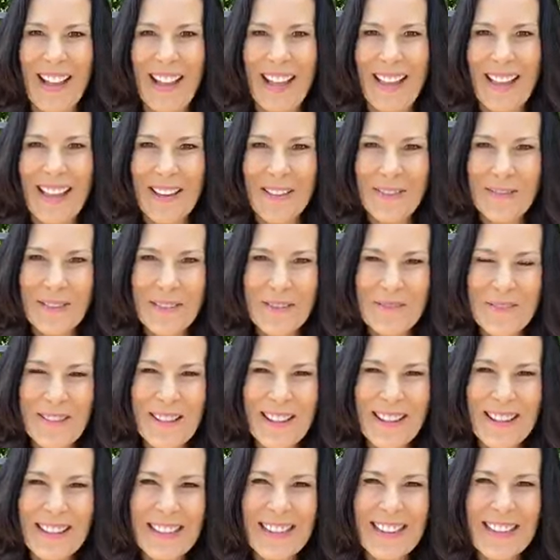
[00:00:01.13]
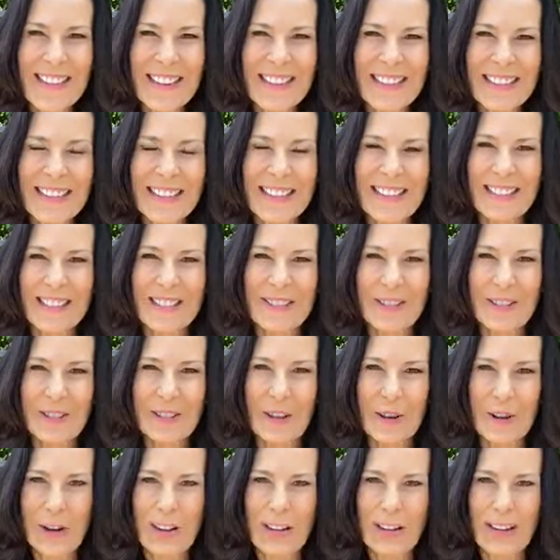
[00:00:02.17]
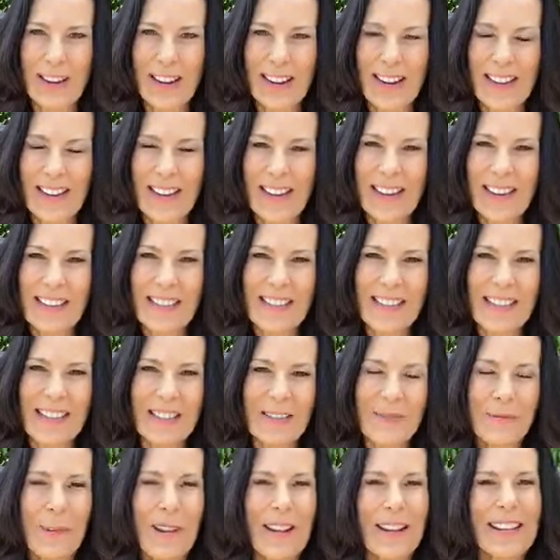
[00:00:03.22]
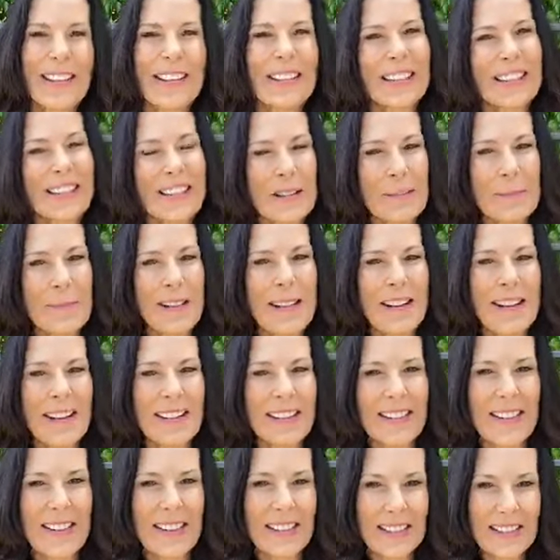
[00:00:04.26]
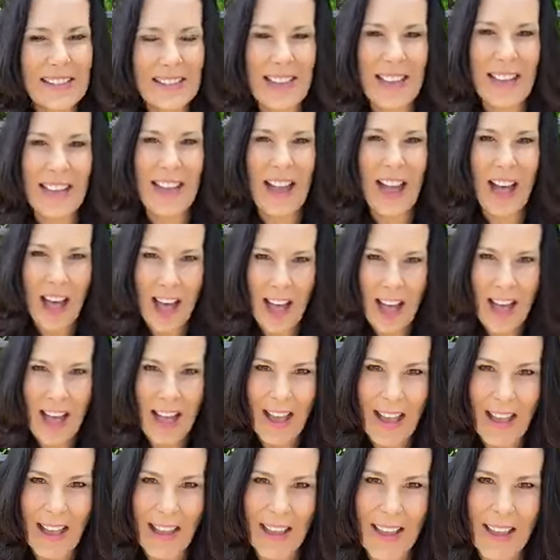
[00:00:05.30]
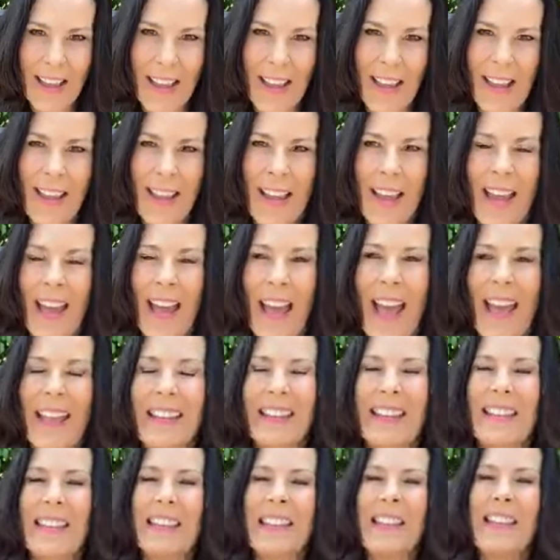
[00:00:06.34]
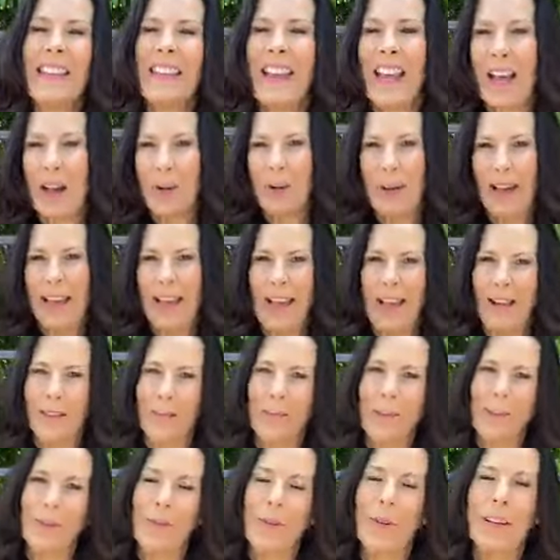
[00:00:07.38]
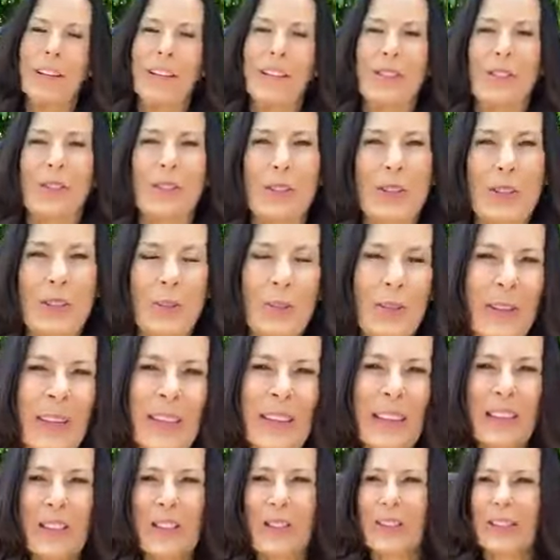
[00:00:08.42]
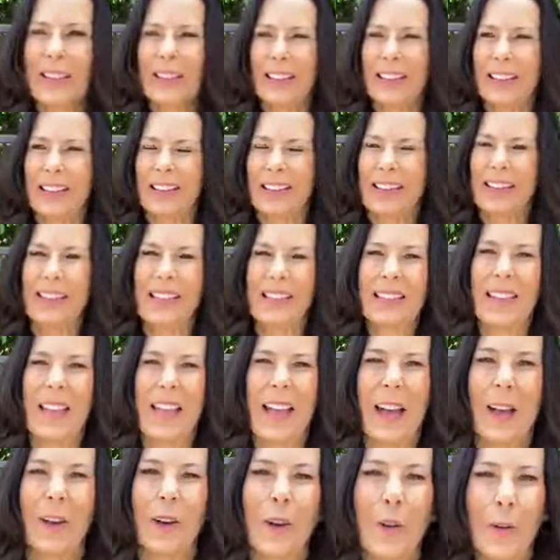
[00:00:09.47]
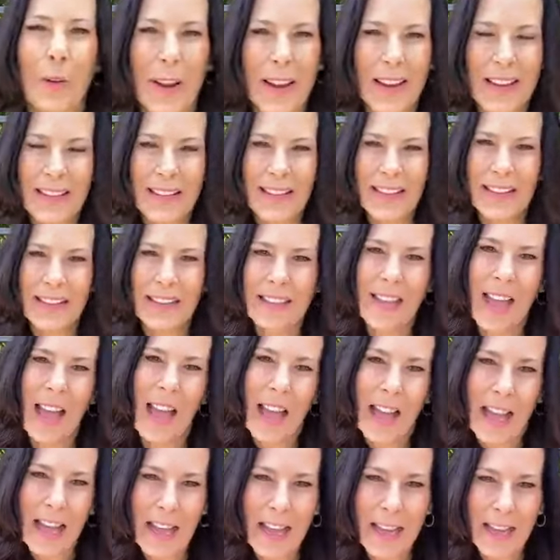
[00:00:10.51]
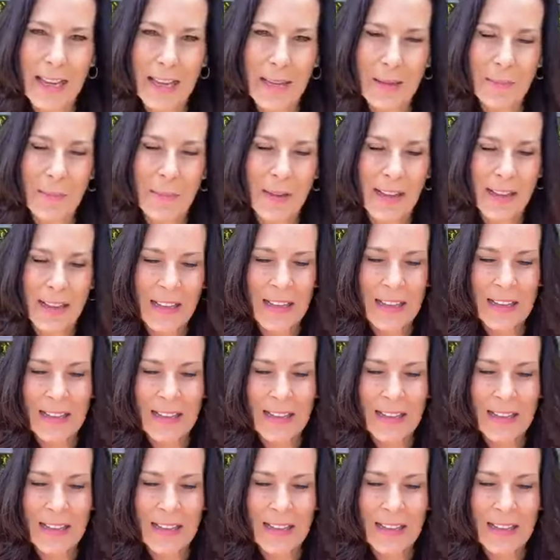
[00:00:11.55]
Hi everyone, it's Laura. I just wanted to come on and say hi and see how everyone is doing during this uh, crazy time.